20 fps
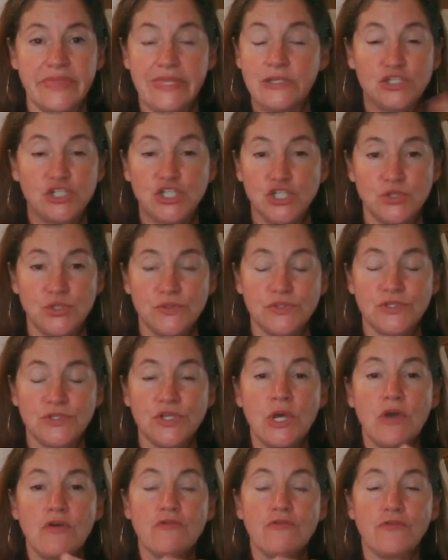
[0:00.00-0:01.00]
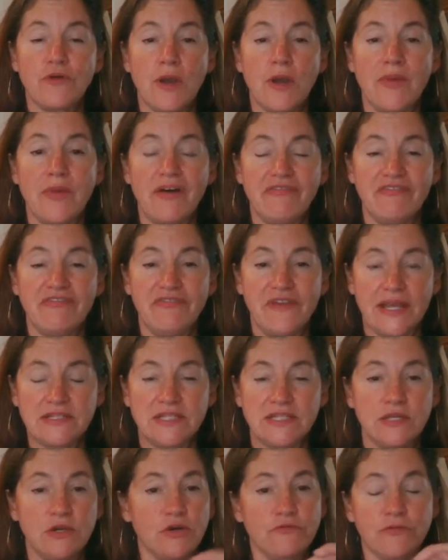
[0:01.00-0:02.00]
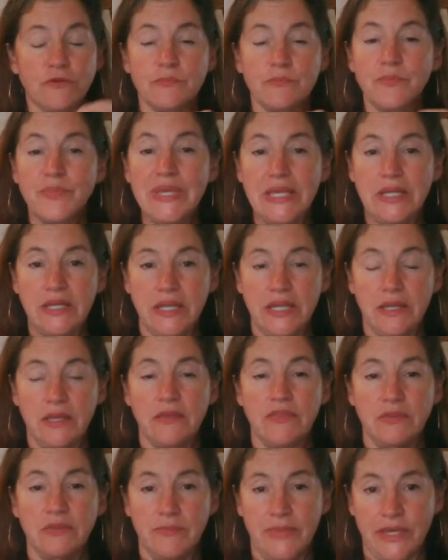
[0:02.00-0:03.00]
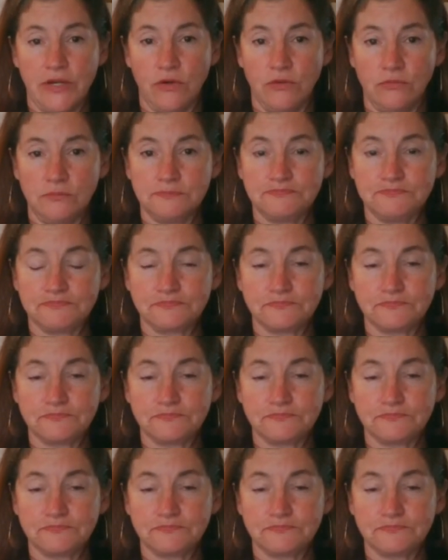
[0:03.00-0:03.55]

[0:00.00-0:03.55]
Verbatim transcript: issues from affecting or from pitting the metal.